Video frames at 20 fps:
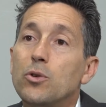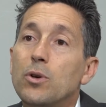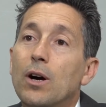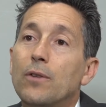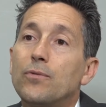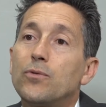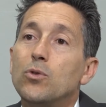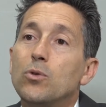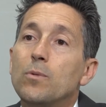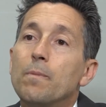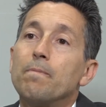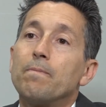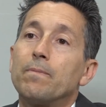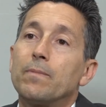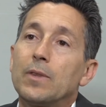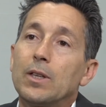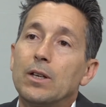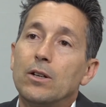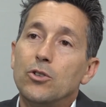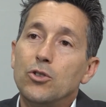you have to
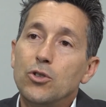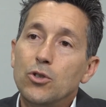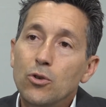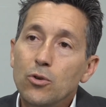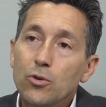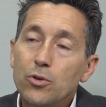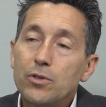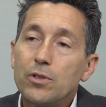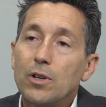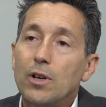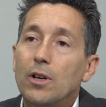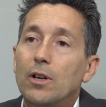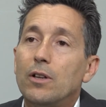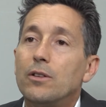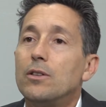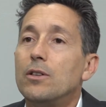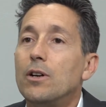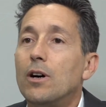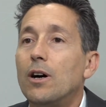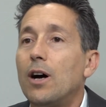use
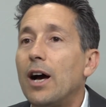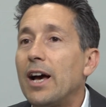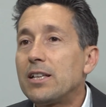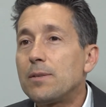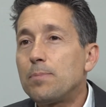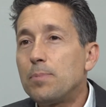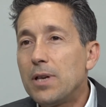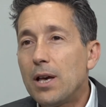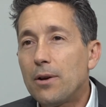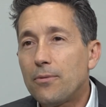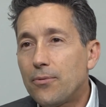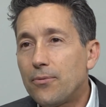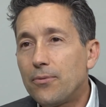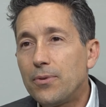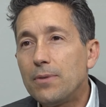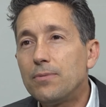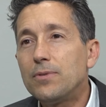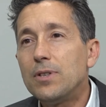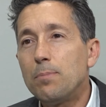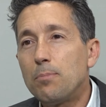the SPF
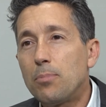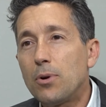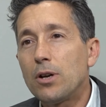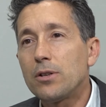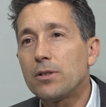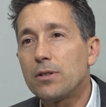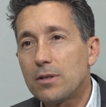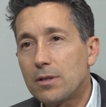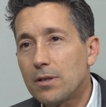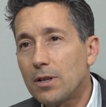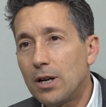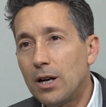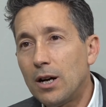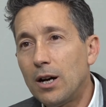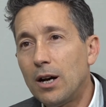50 plus,